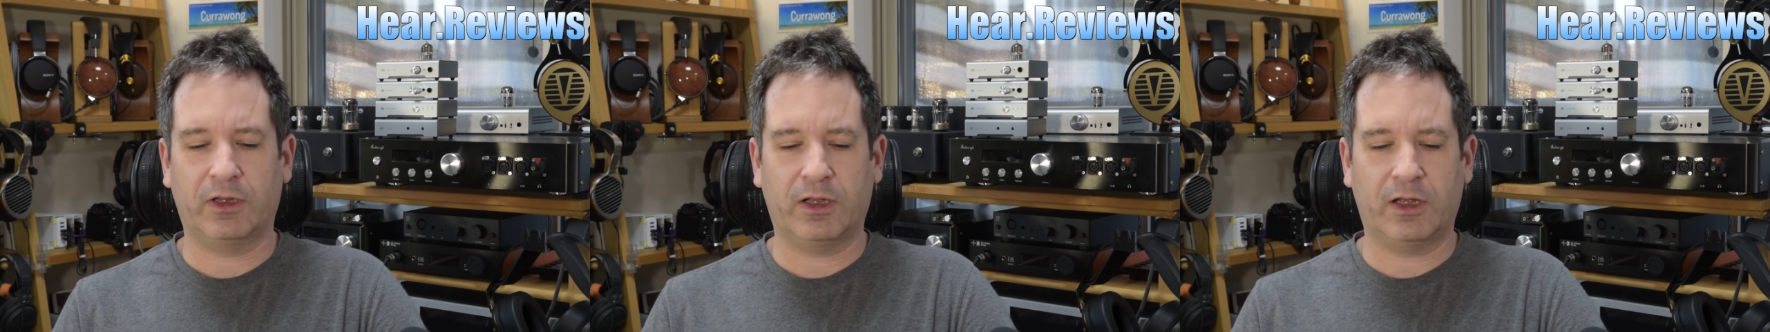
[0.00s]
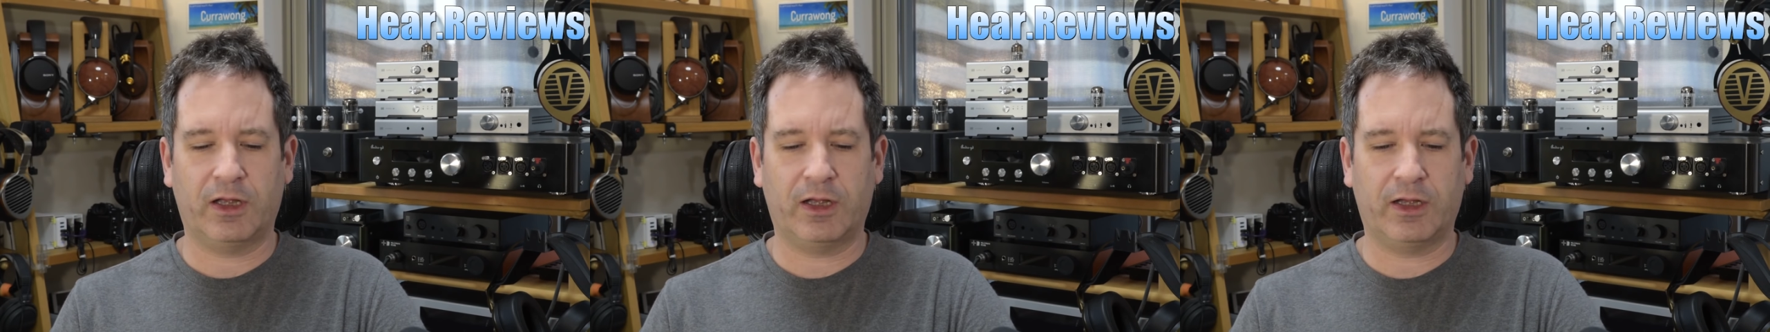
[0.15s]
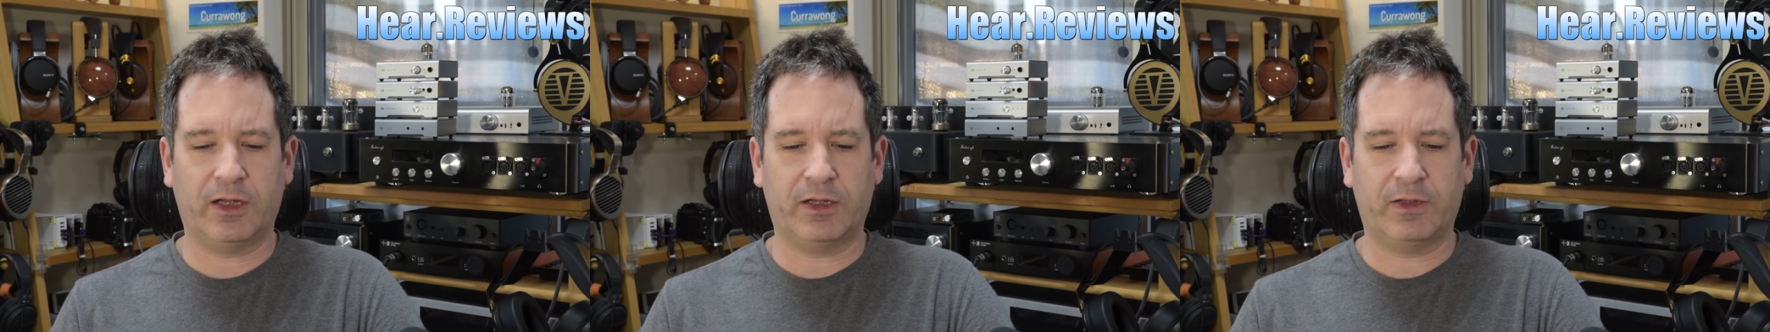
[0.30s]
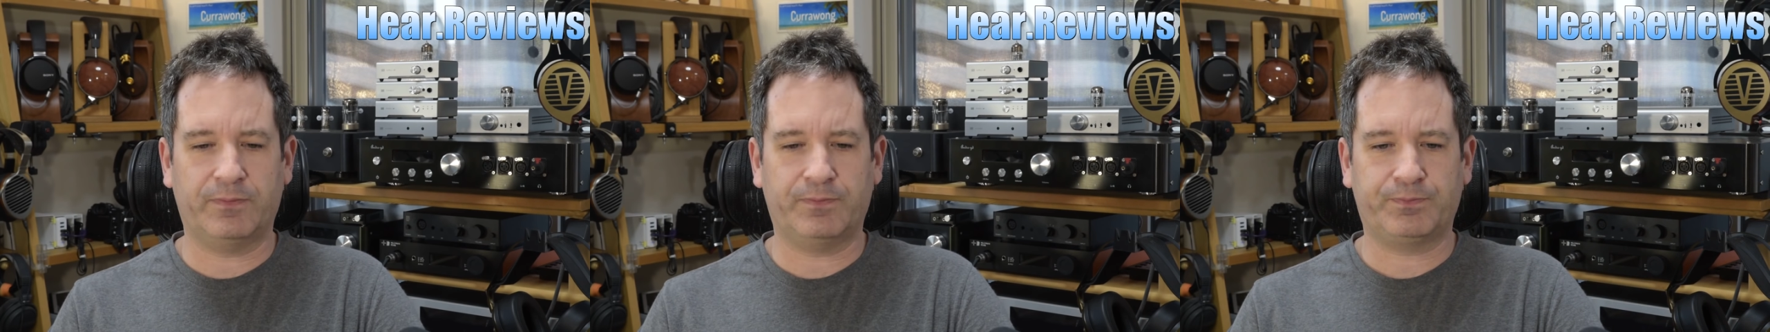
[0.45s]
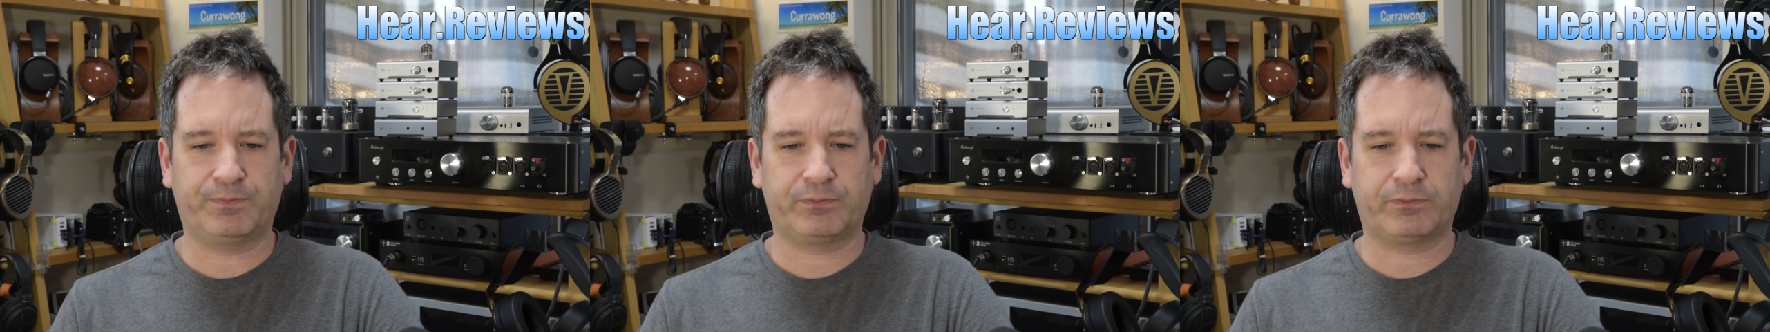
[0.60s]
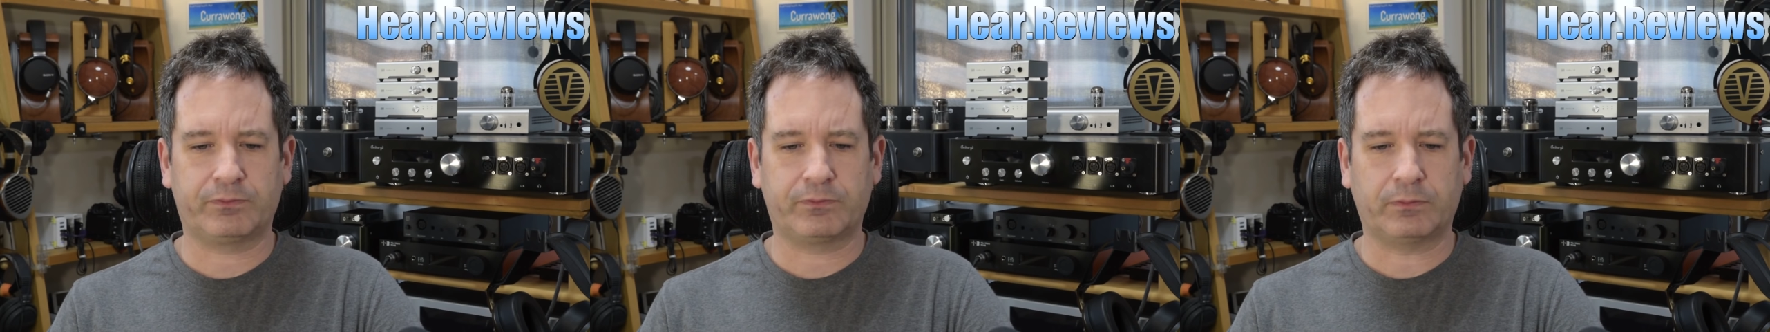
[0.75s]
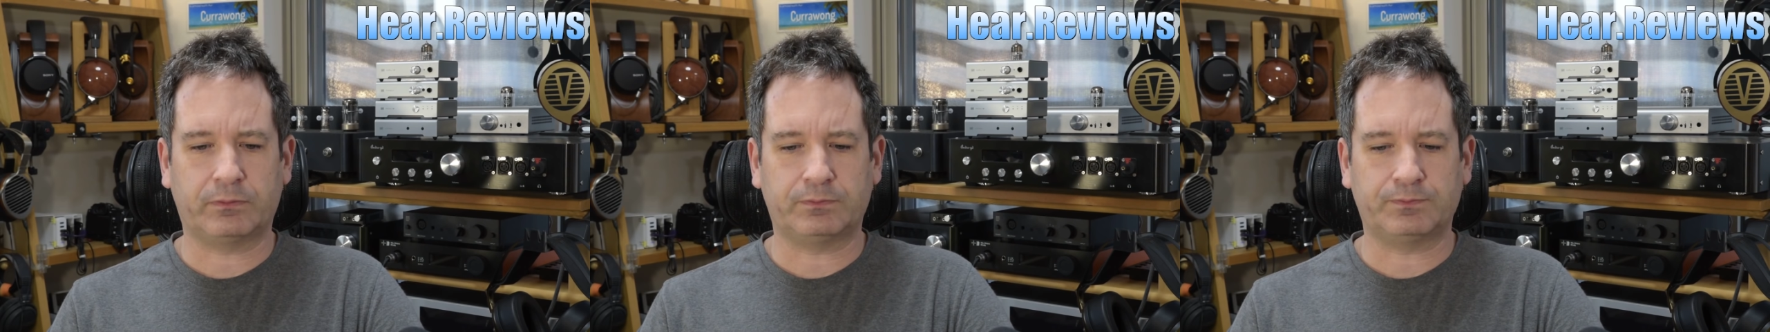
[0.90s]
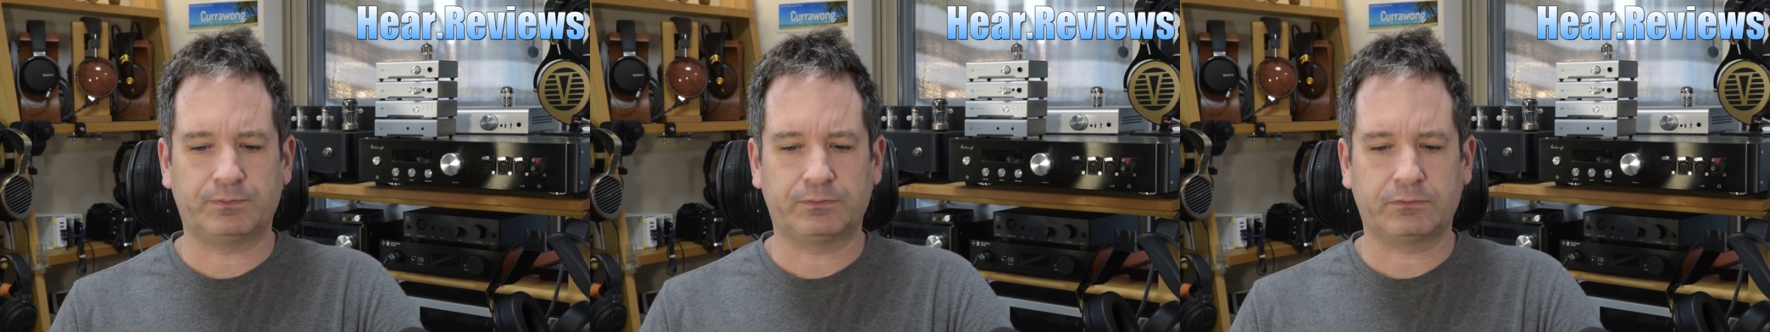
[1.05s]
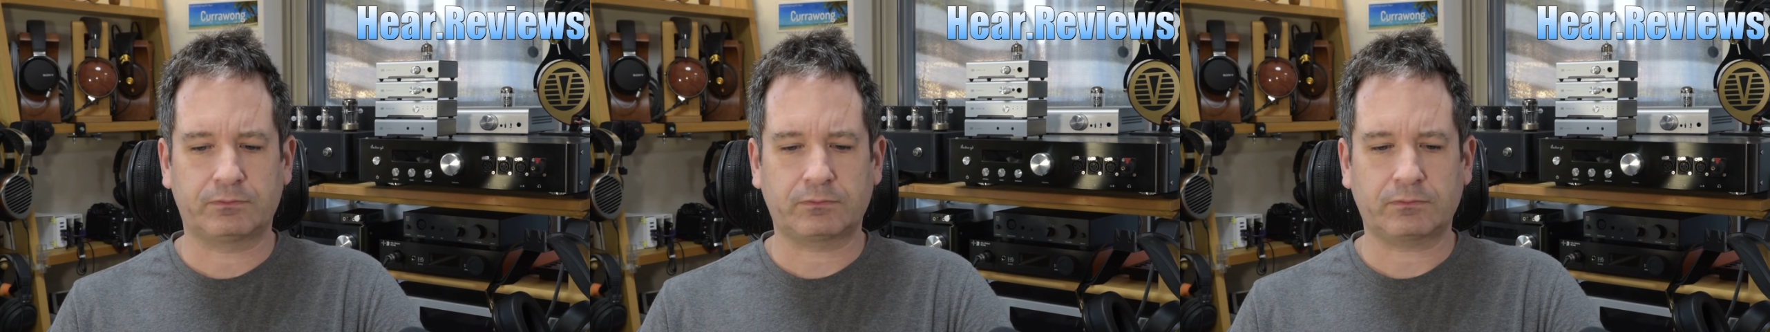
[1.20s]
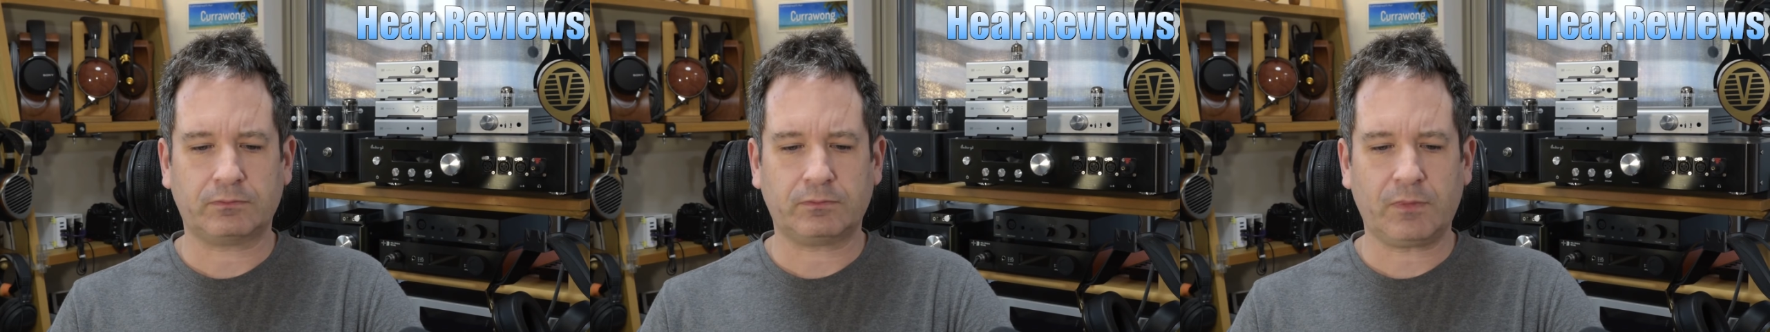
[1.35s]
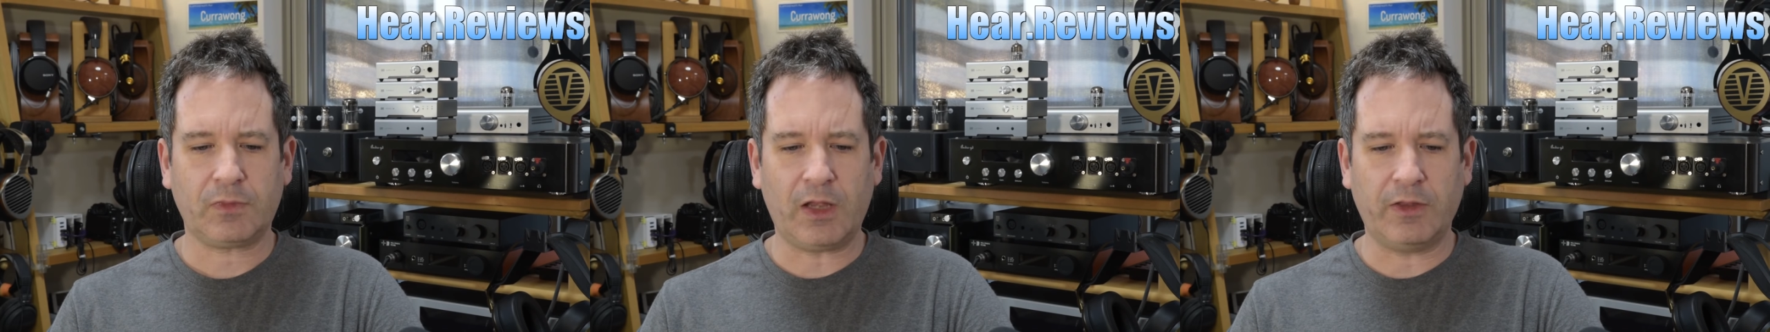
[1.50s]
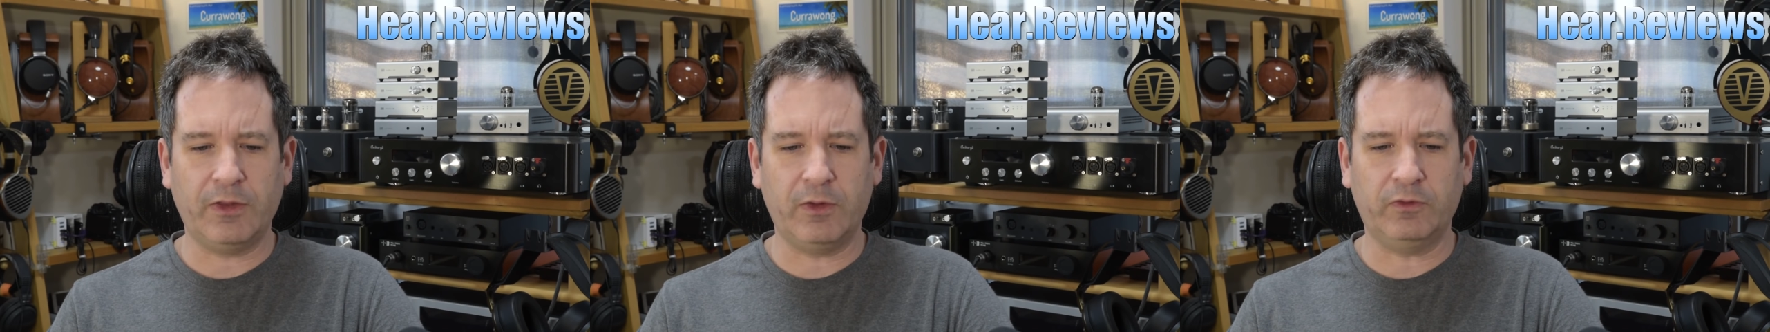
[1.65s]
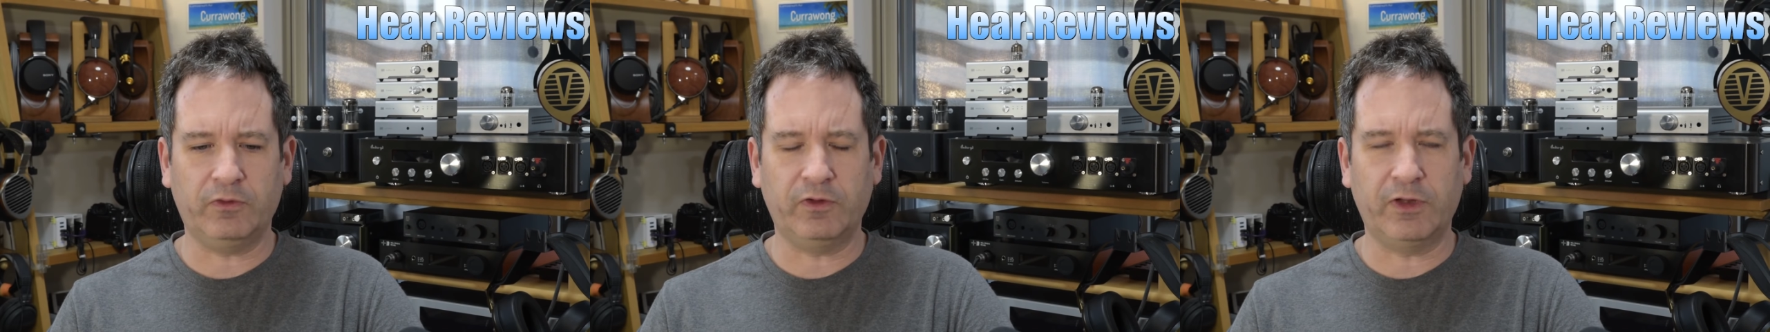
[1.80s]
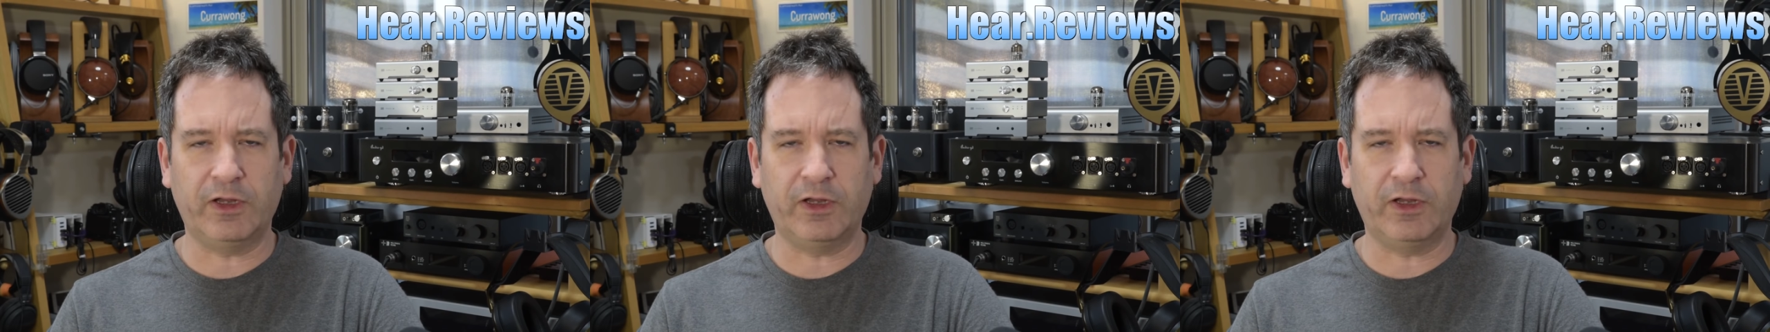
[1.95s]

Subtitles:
There was